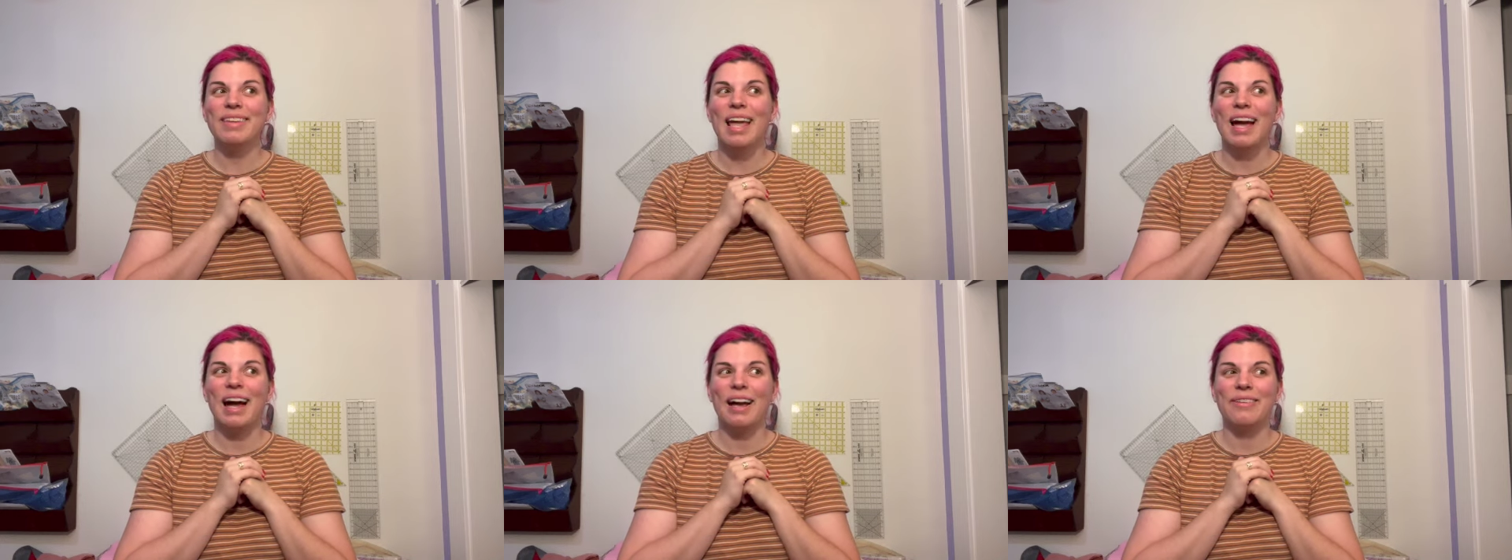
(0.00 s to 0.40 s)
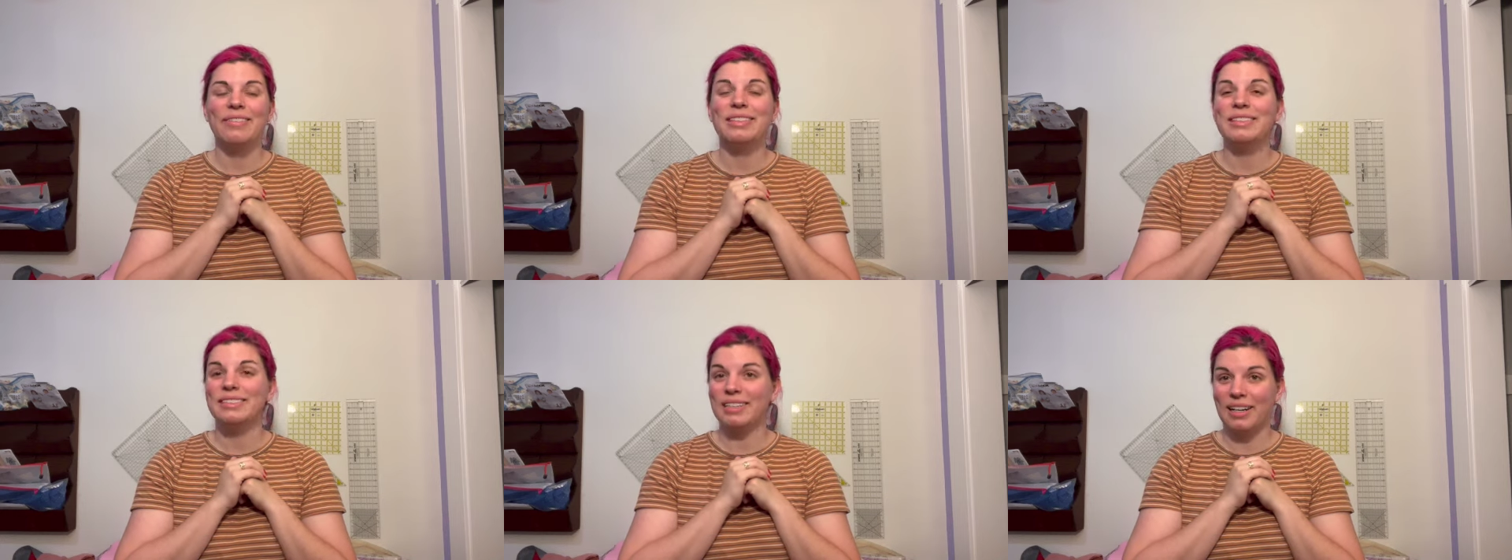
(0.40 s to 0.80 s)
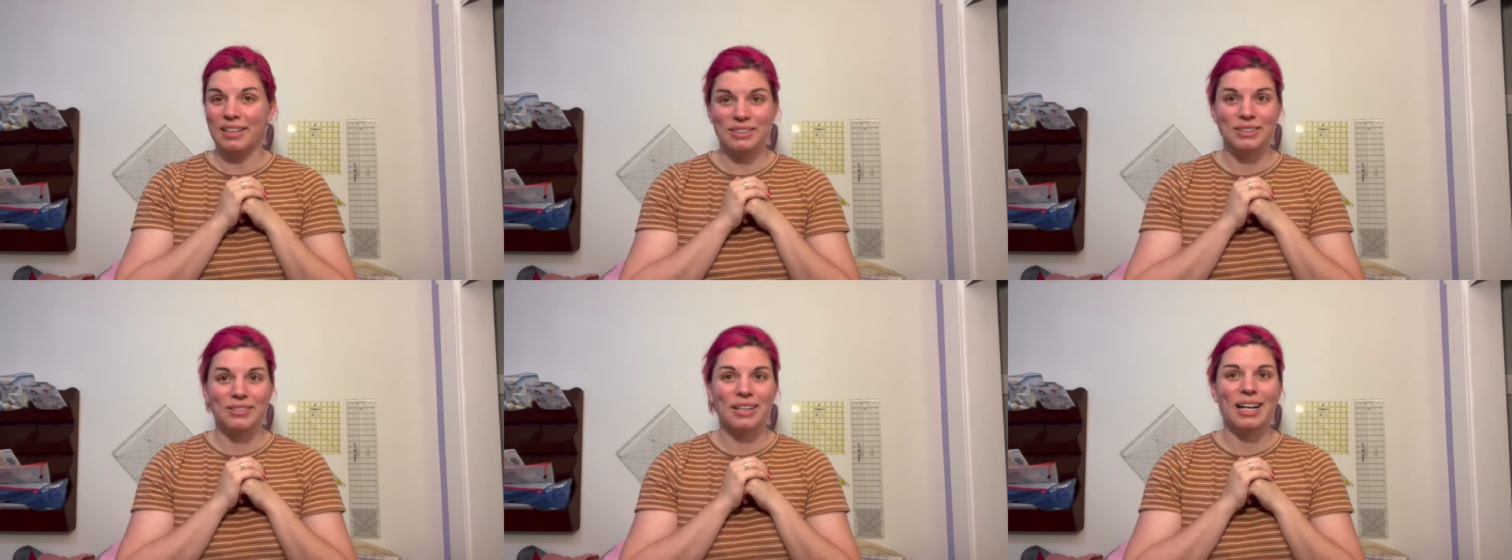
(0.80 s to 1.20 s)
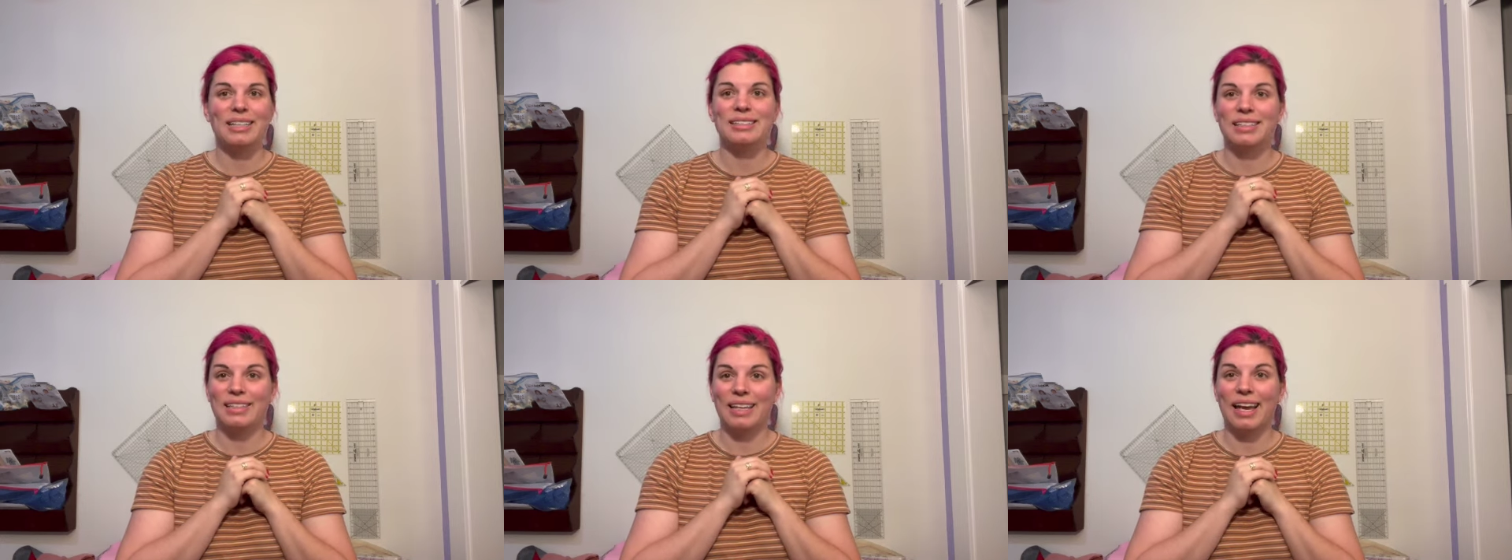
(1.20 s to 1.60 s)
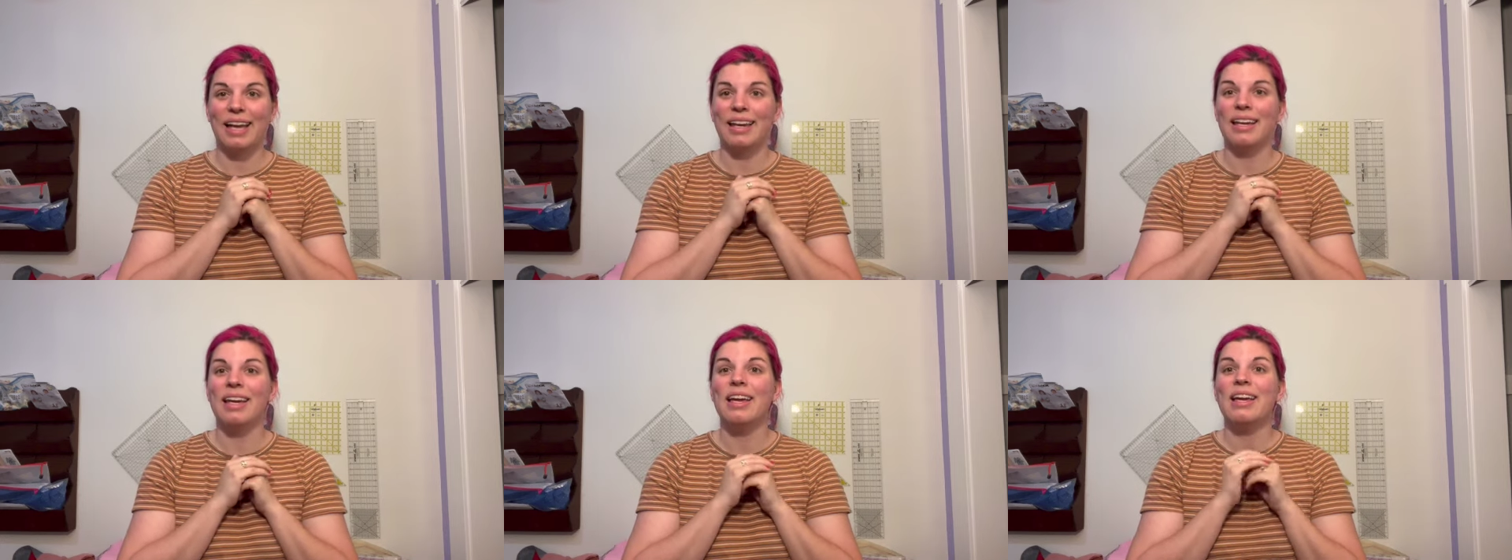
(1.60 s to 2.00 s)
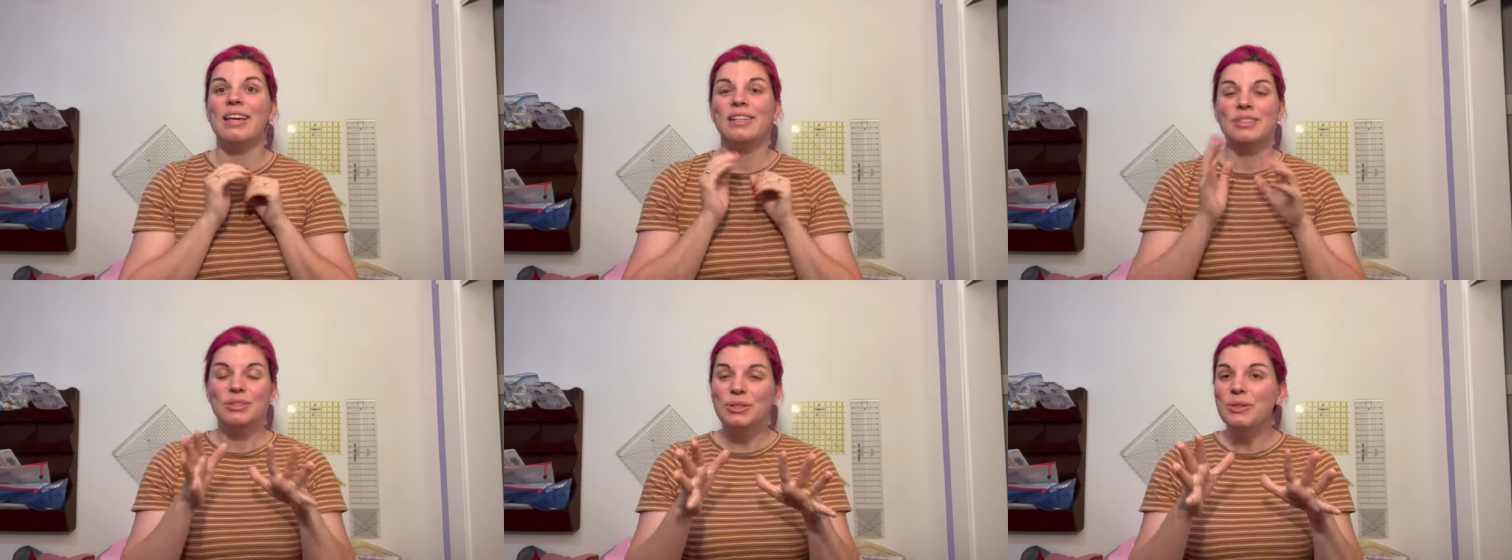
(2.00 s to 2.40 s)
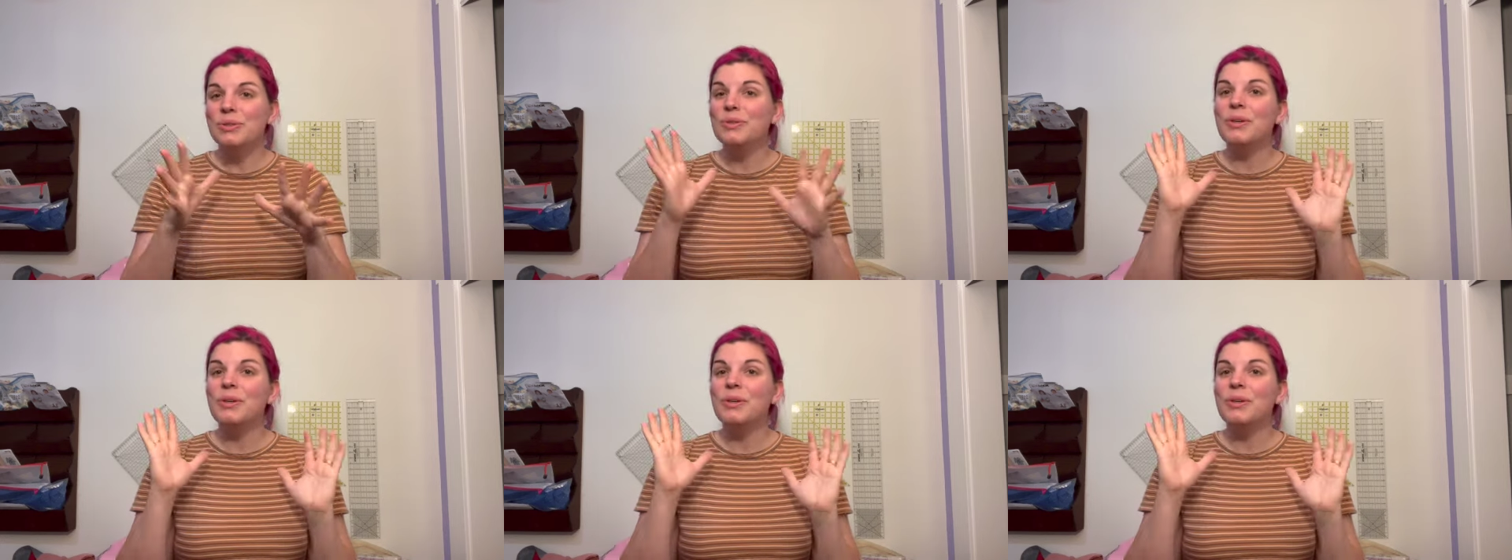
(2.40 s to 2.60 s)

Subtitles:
I will talk to you guys again soon.